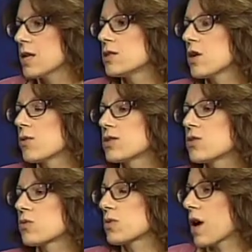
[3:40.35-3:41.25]
So it's
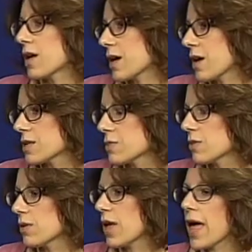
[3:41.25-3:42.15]
through Nyack
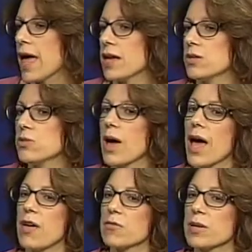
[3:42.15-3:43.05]
Hospital, and mm-hmm. you
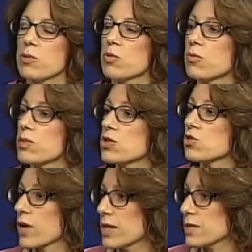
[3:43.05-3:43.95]
have people who have been
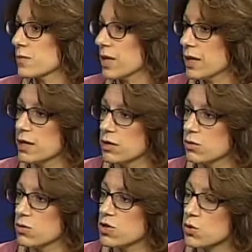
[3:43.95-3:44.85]
trained to be
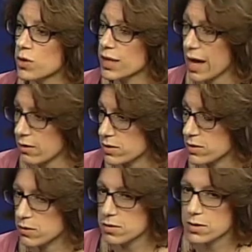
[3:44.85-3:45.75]
lose to win
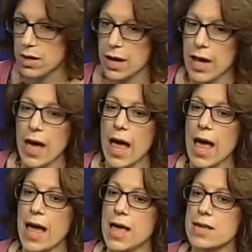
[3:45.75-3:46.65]
counselors, mm-hmm.
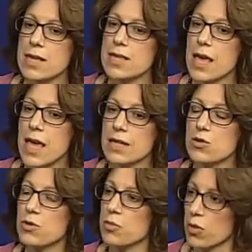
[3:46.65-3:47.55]
and they
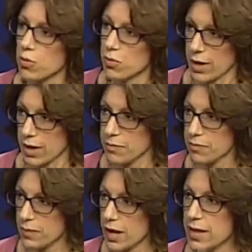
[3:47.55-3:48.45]
do the program,
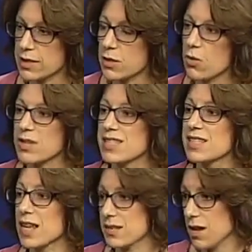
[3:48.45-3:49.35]
and it costs
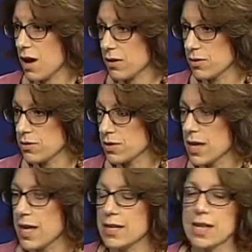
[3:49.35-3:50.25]
ten dollars,
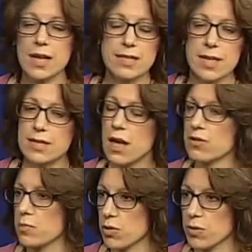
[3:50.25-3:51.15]
not ten
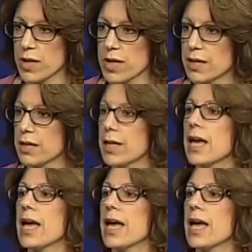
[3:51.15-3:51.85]
dollars per week.